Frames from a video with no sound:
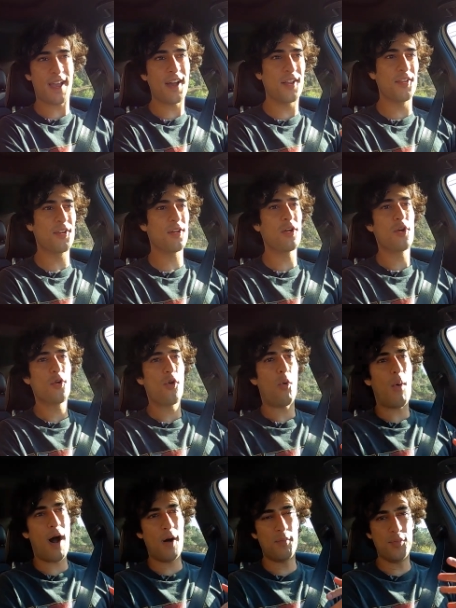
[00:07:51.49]
color,
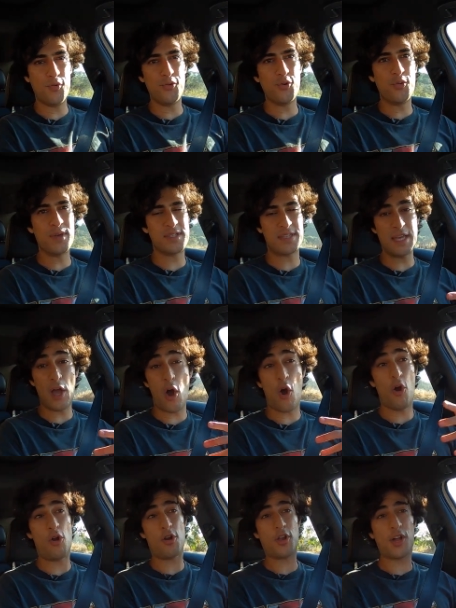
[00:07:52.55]
while blue is the
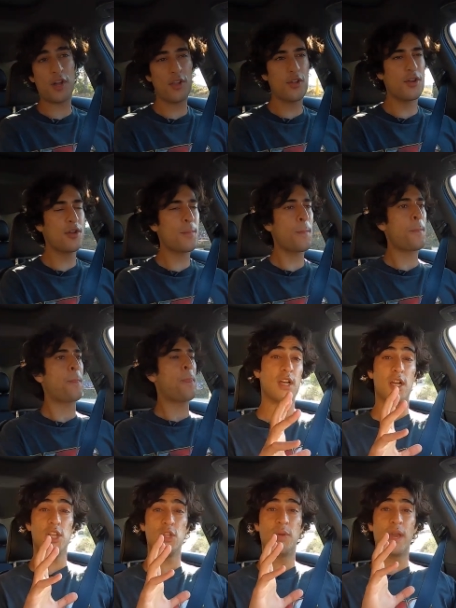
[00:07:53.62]
R color.
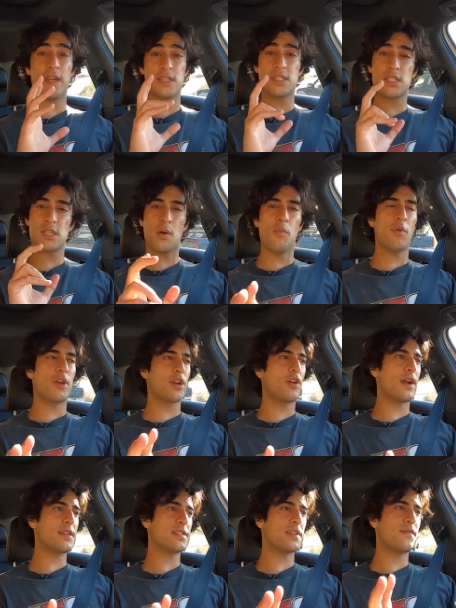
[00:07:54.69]
You get a somewhat
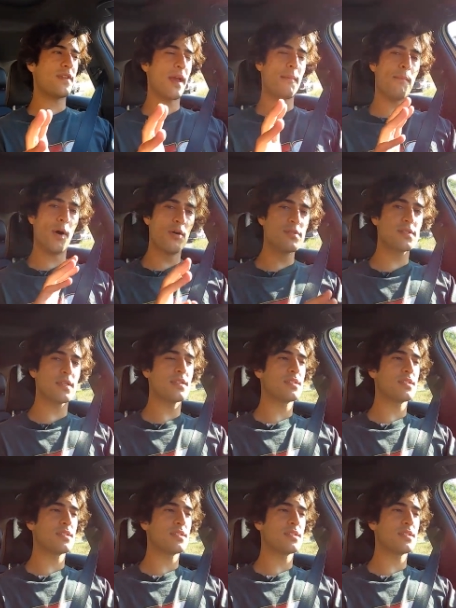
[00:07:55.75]
aggressive, yet mostly